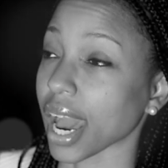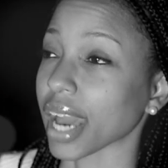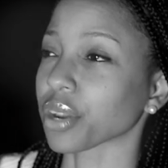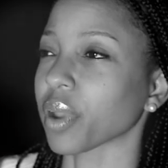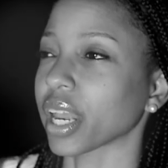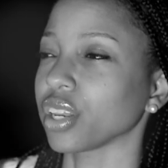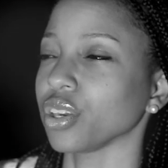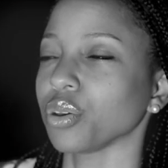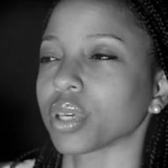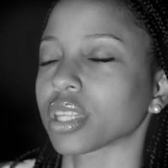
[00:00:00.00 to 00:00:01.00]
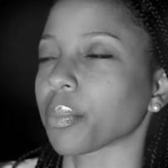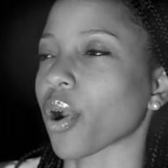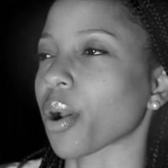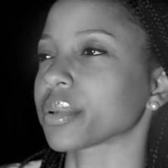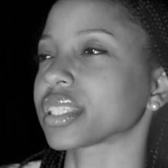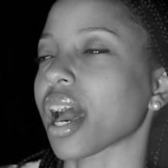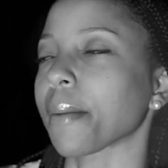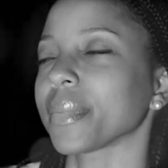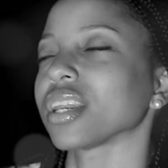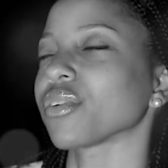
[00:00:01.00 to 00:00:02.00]
God created you with a purpose,
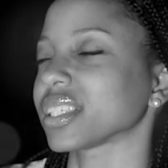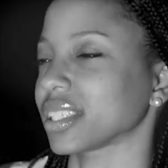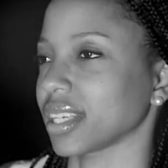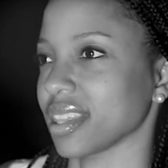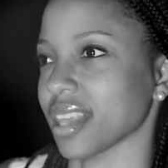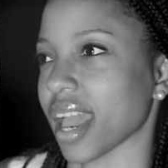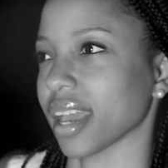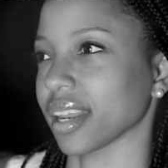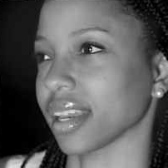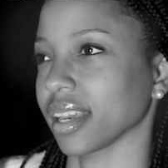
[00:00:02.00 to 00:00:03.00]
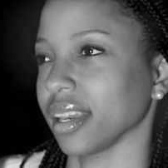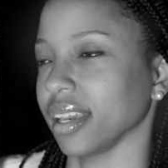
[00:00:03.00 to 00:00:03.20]
I'm interested in that.